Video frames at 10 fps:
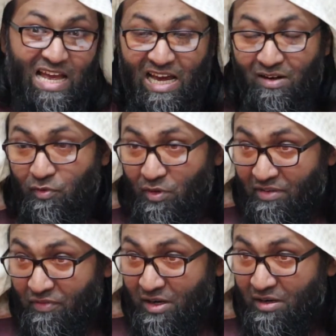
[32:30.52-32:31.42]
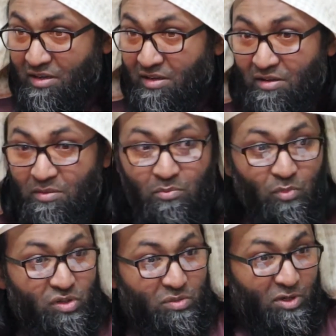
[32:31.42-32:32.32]
and forever
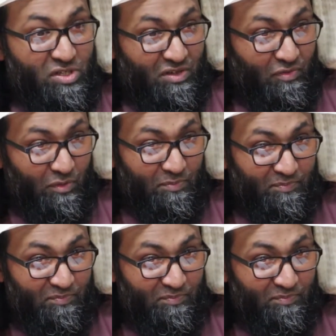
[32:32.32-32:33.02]
most merciful.